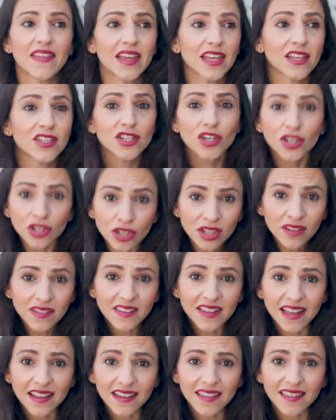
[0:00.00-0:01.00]
And they in turn
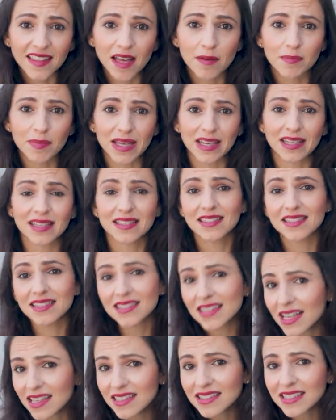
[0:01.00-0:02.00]
think that being
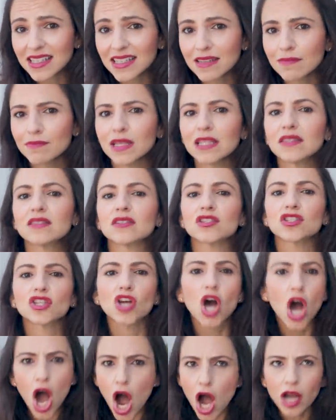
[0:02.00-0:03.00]
sexy means
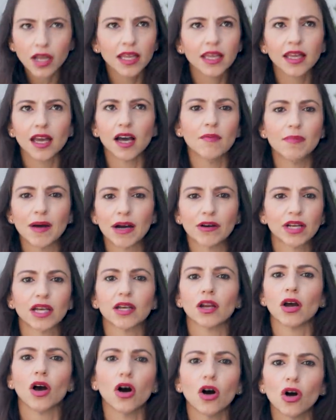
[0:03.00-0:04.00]
talking about
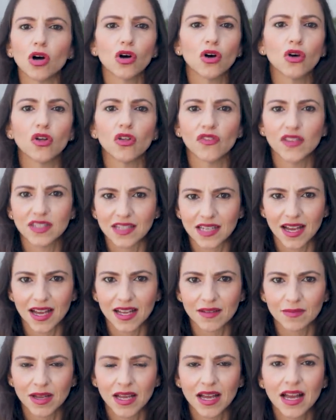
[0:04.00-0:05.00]
it all the
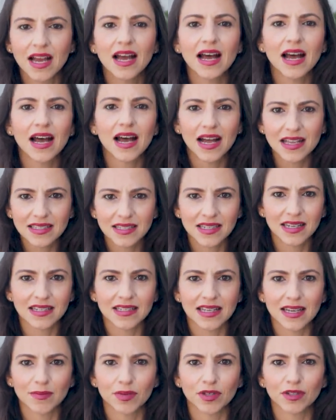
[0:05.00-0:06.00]
time. As an
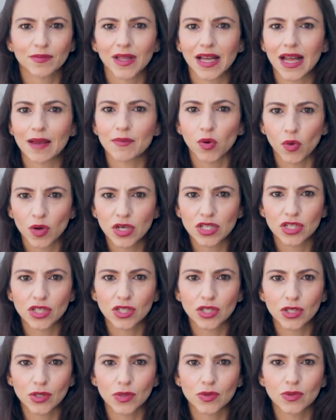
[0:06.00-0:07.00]
example, I'm going to
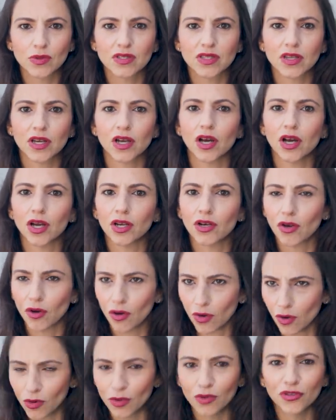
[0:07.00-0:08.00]
use an
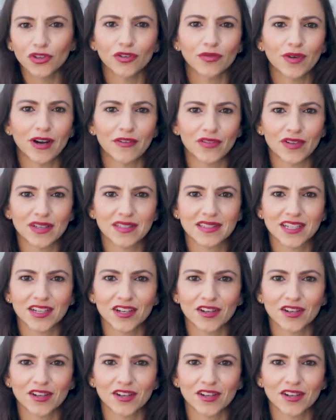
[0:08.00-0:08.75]
older reference